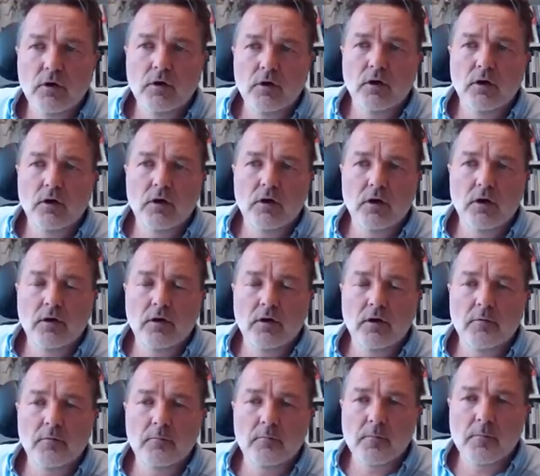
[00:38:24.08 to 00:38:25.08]

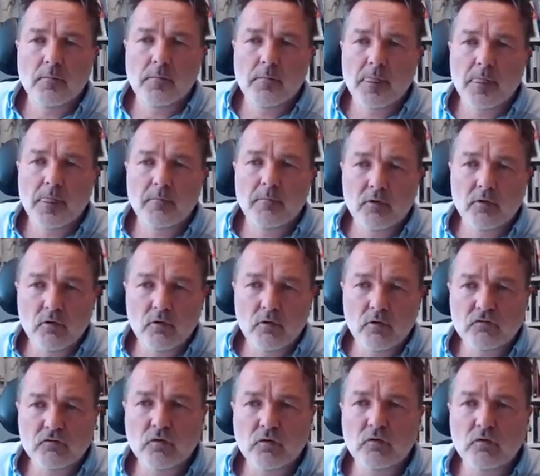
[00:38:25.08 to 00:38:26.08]
But
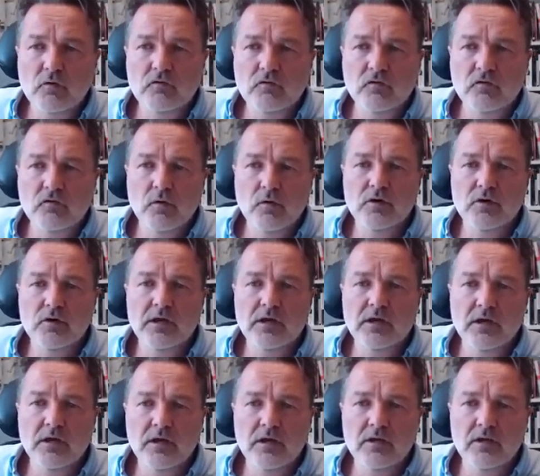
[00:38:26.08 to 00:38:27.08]
also concerning
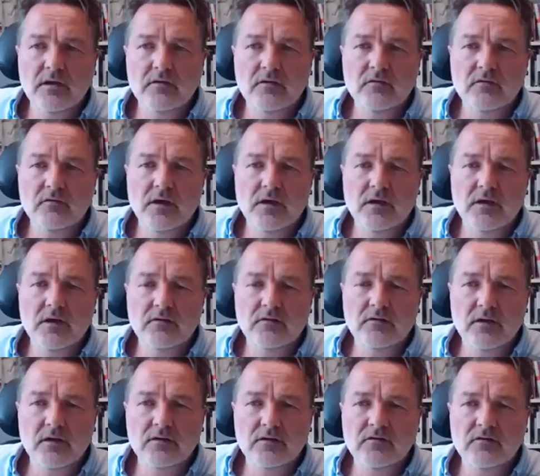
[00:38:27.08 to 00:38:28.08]
is the
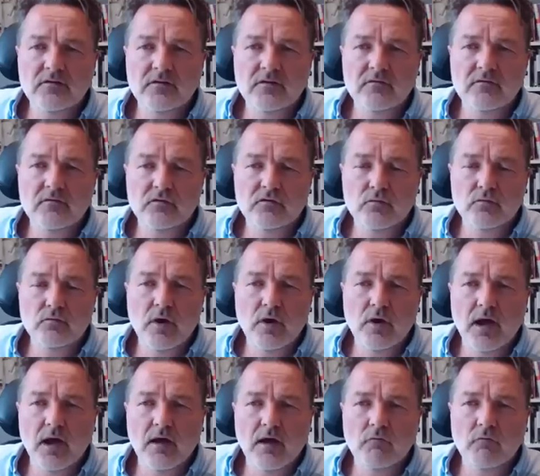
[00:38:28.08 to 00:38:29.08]
intelligence we do
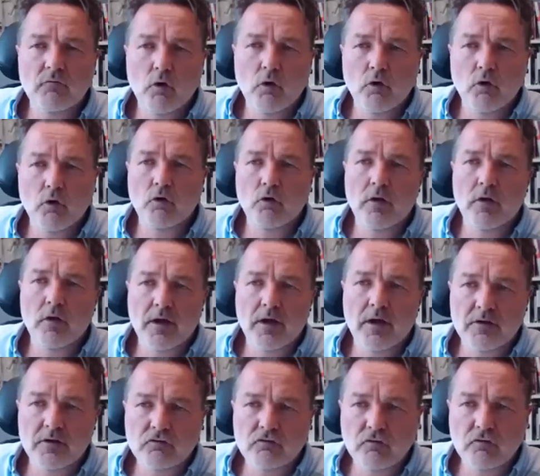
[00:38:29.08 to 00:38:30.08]
have on
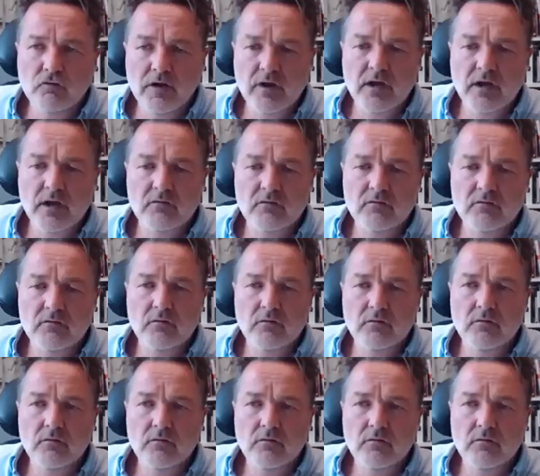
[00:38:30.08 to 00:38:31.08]
Eritrean
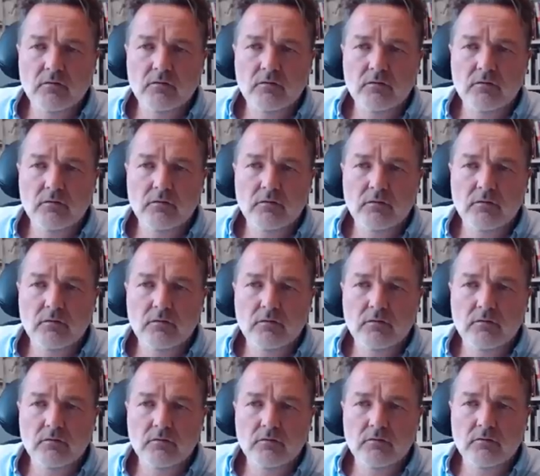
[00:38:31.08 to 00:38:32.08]

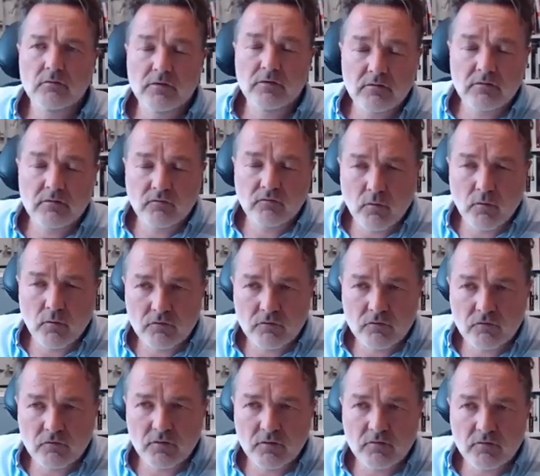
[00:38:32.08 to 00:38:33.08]

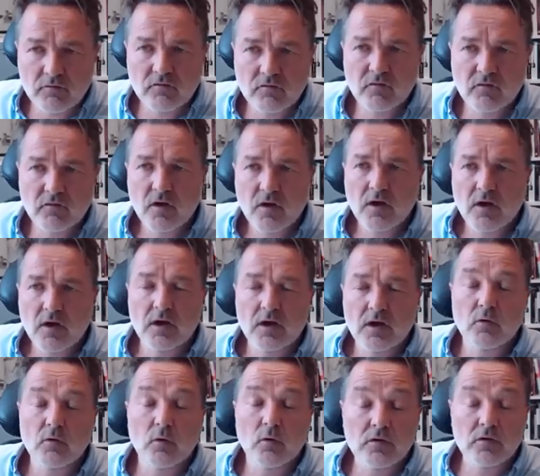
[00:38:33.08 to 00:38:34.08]
reinforcements
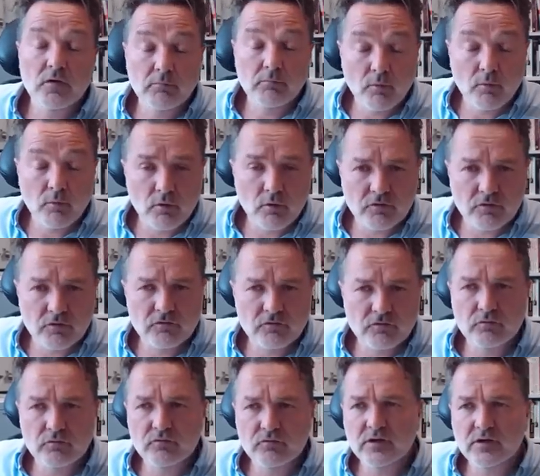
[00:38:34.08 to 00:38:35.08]
along the border to
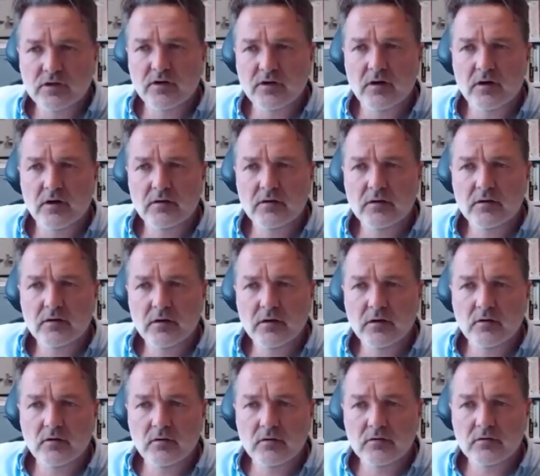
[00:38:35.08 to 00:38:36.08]
Tigray,
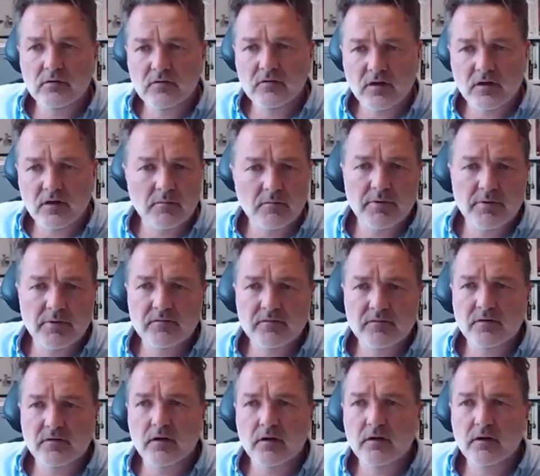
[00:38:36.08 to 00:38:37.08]
along the
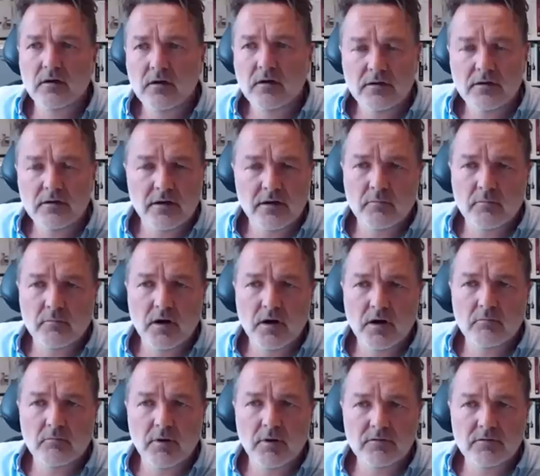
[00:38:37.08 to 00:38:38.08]
Salambesa, Rama,
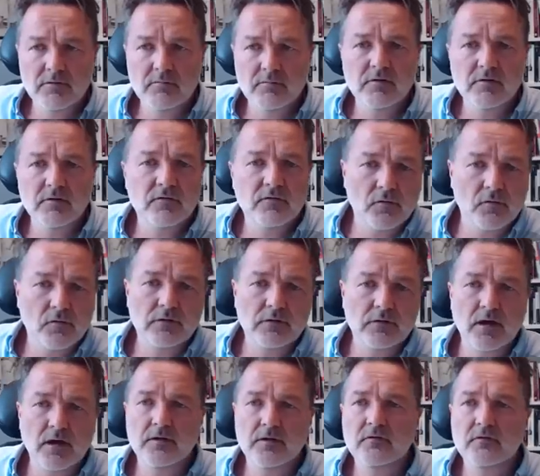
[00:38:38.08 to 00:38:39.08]
Badme front
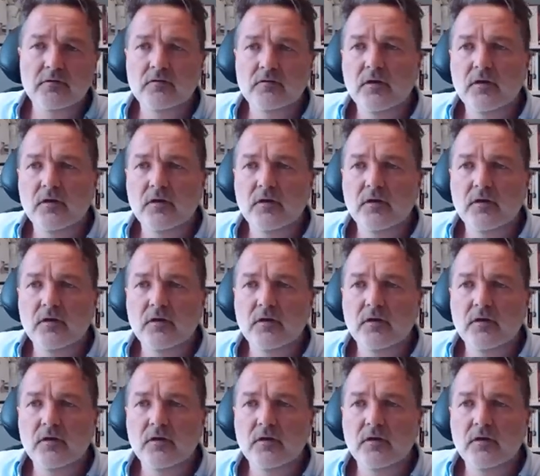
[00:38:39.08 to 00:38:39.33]
lines,